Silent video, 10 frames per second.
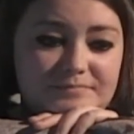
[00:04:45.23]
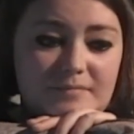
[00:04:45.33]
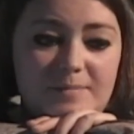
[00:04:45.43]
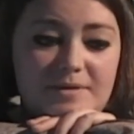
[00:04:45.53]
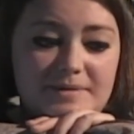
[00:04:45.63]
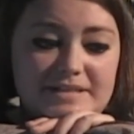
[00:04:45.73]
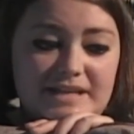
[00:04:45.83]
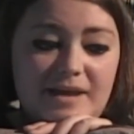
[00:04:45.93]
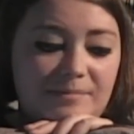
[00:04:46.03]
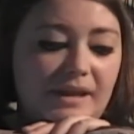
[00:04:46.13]
Maybe I might
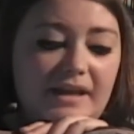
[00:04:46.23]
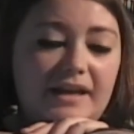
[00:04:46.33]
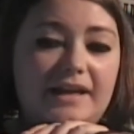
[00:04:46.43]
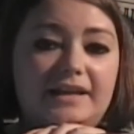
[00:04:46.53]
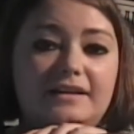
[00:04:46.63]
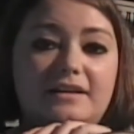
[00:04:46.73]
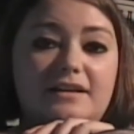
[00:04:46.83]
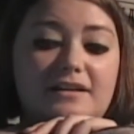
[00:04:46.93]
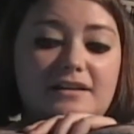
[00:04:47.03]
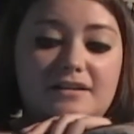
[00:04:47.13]
stay up late and,
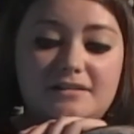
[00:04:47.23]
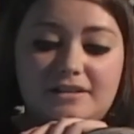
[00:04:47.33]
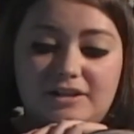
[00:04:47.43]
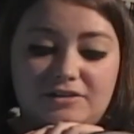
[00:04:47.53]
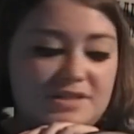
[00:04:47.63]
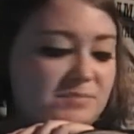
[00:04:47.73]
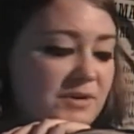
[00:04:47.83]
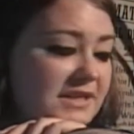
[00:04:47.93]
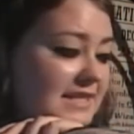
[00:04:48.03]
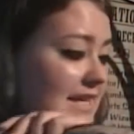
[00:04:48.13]
you know,
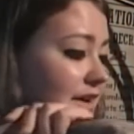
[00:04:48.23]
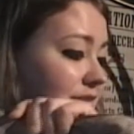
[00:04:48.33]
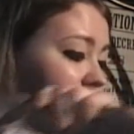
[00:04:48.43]
spread this out